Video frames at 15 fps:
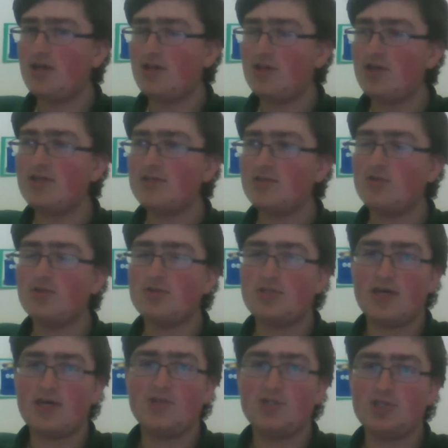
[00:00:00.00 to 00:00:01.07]
is a good
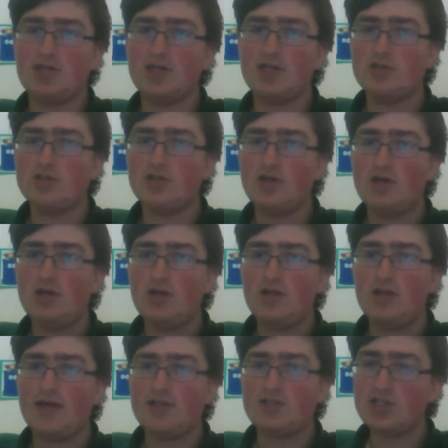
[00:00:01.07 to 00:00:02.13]
time to change.
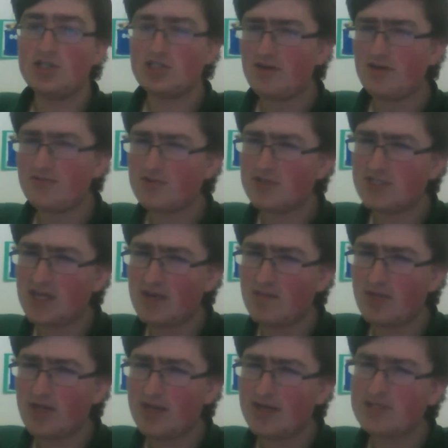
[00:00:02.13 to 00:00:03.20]
Like just after it's stabilized,